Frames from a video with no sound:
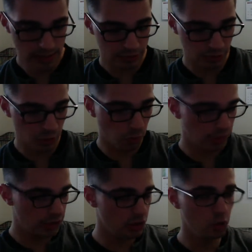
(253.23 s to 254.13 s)
So you
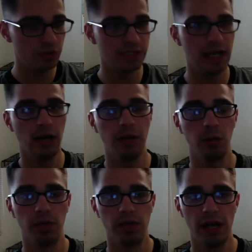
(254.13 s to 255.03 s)
want to use an area
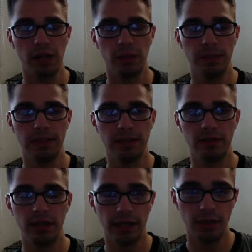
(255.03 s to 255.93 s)
where you're not going to be,
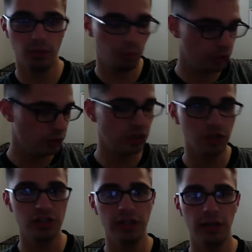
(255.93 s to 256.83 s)
that when you
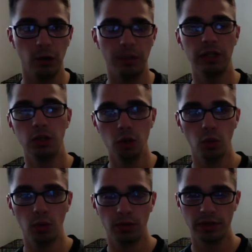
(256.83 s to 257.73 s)
touch it, it'll be
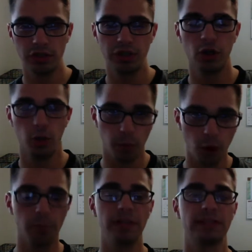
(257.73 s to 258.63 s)
you touching it on
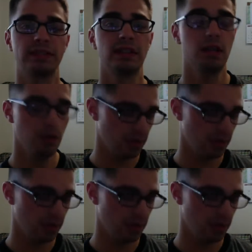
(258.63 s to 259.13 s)
purpose.